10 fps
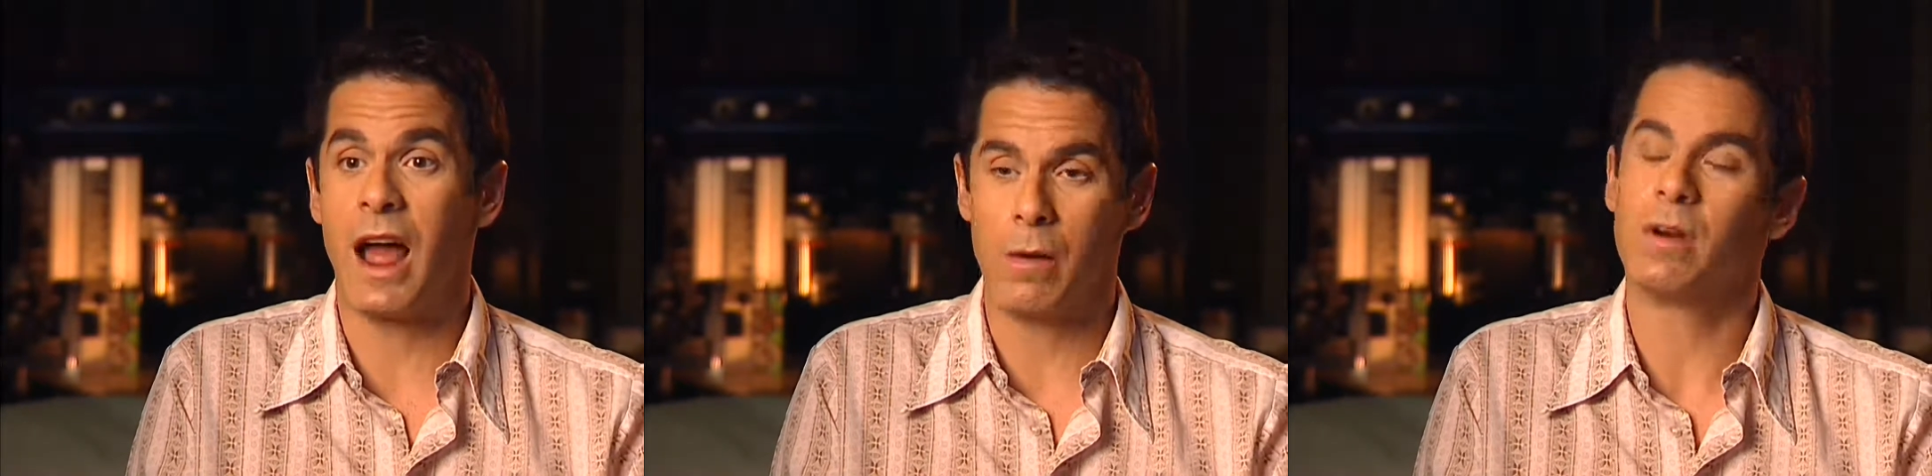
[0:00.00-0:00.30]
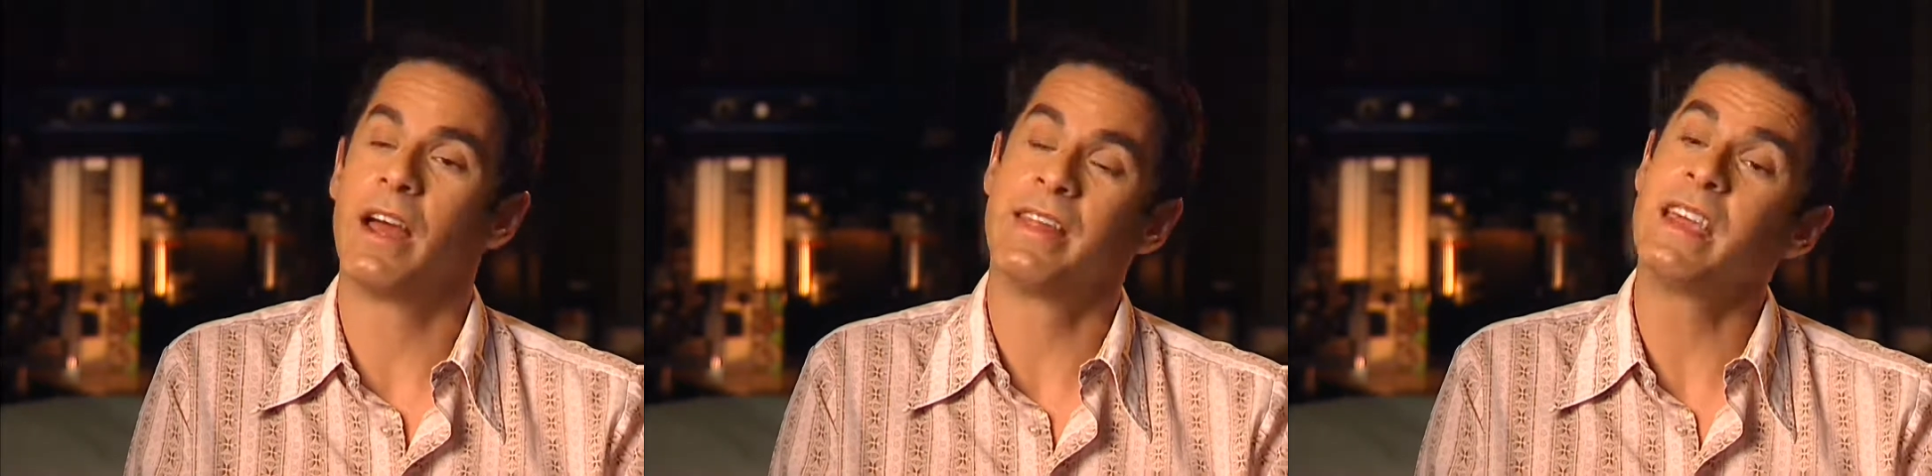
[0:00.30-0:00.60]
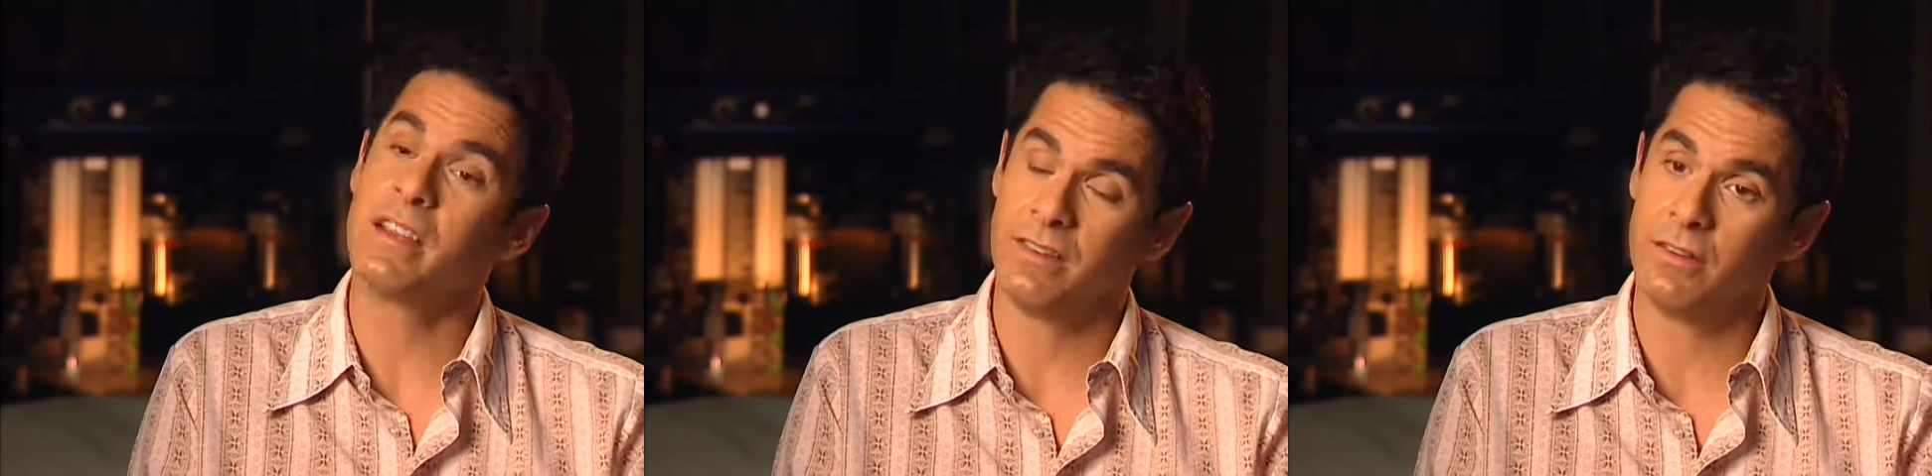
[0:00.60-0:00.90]
I
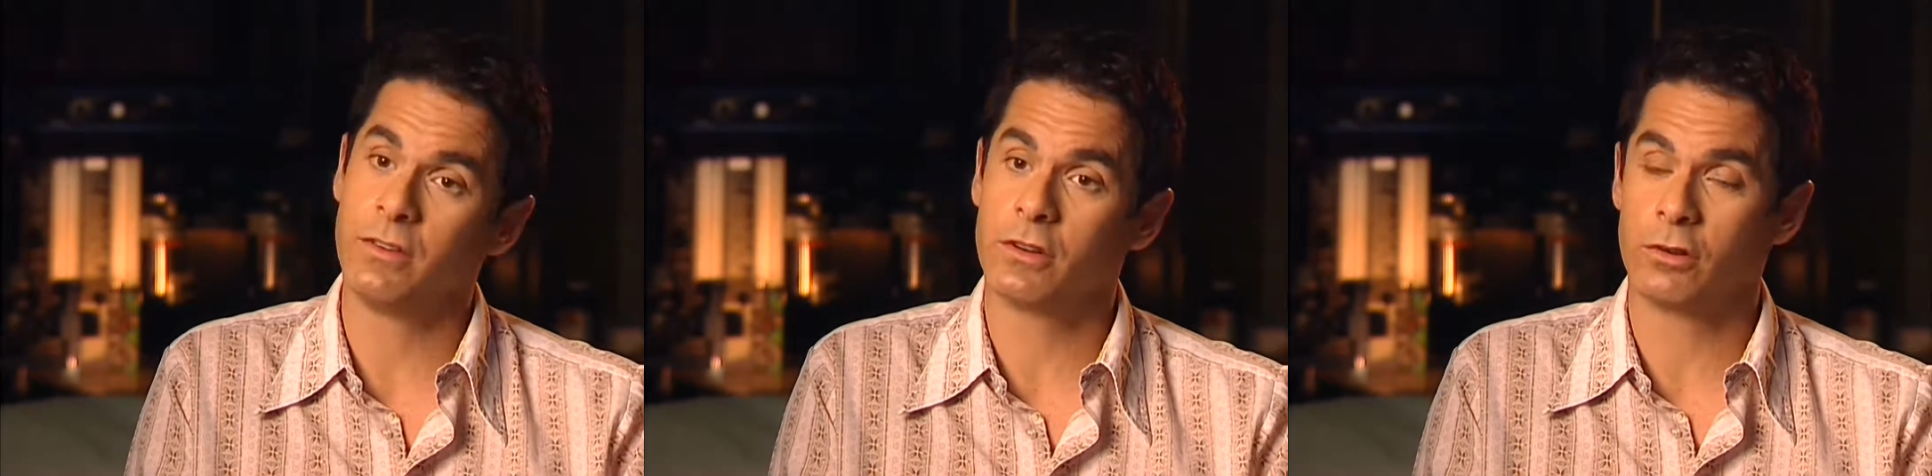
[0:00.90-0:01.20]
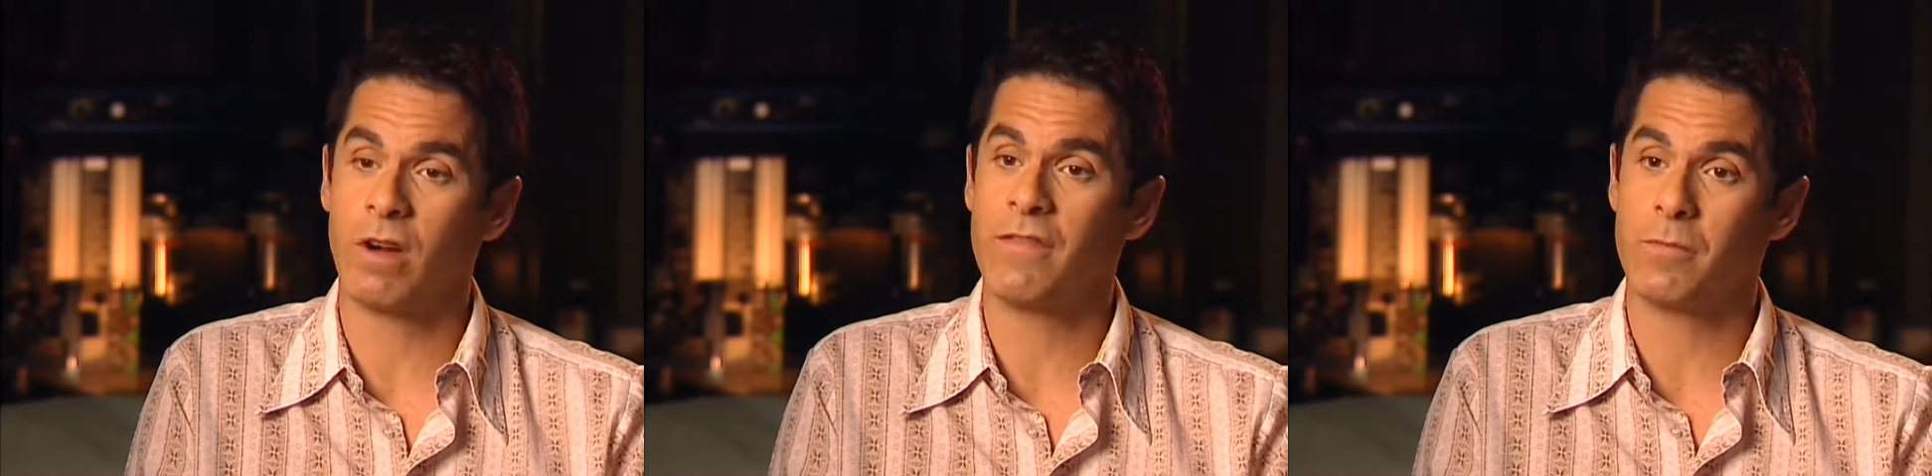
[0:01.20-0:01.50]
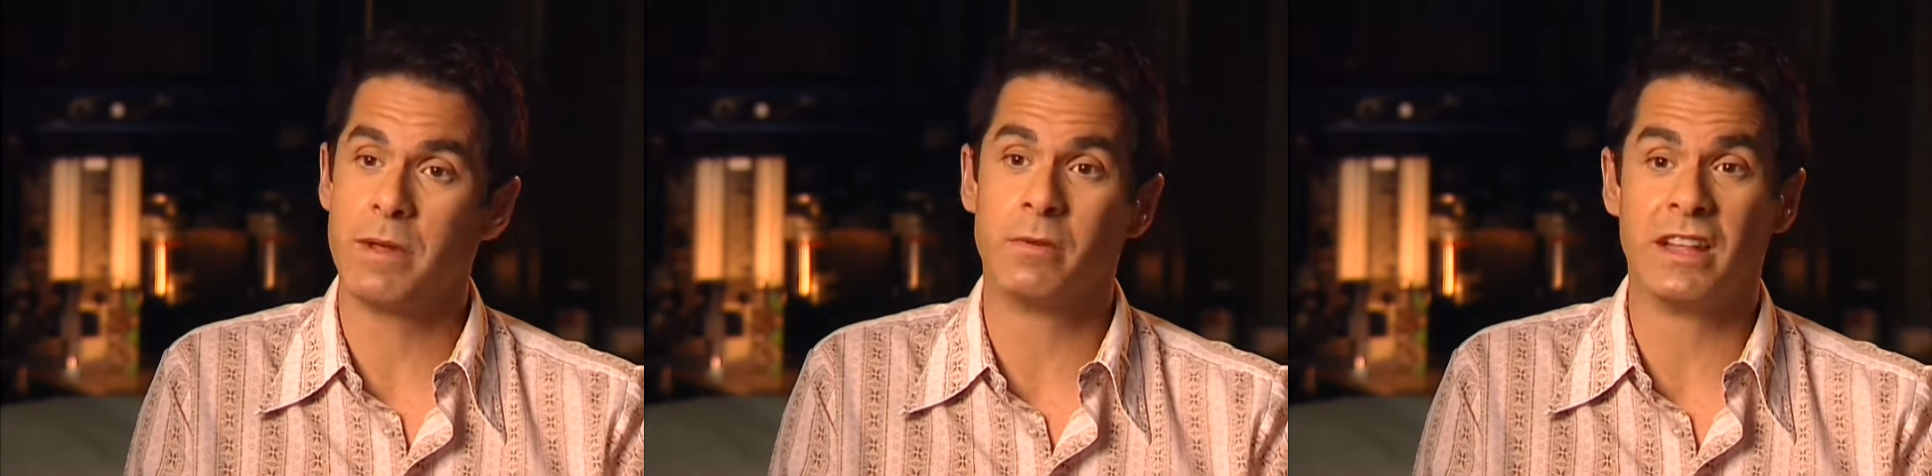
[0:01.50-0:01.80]
think it's easier to write for
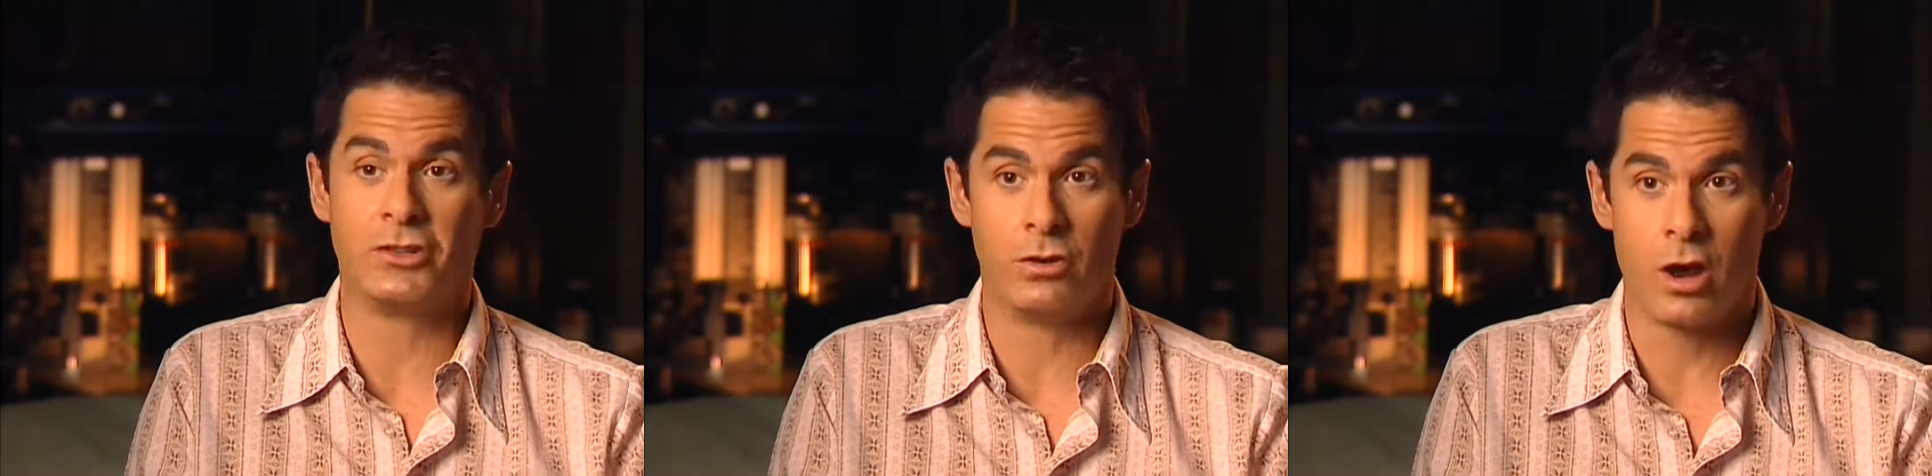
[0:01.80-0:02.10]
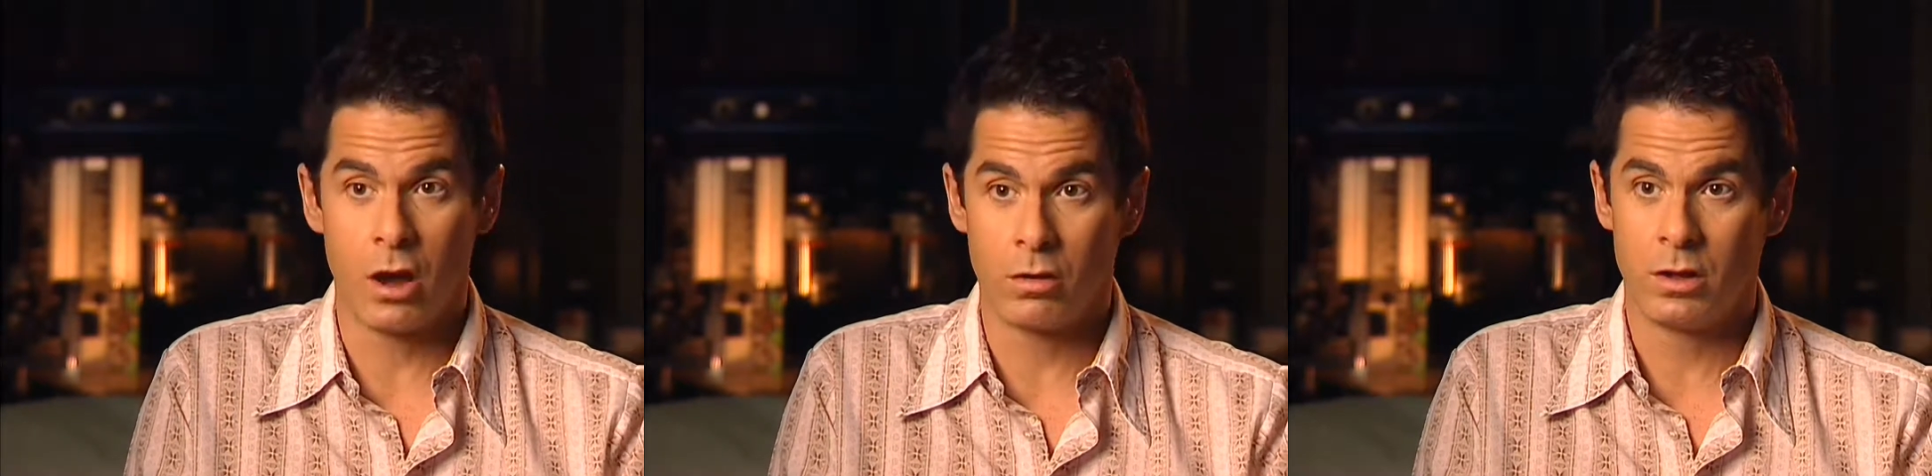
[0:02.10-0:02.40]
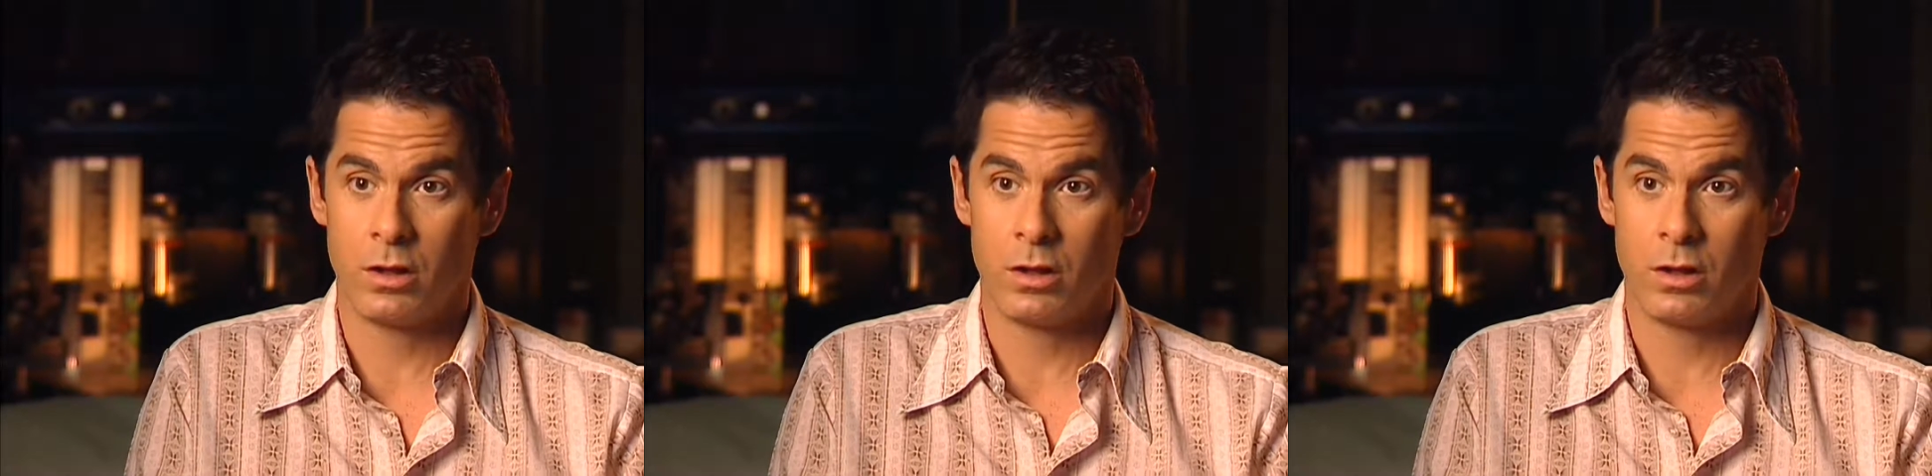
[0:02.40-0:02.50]
people that you know,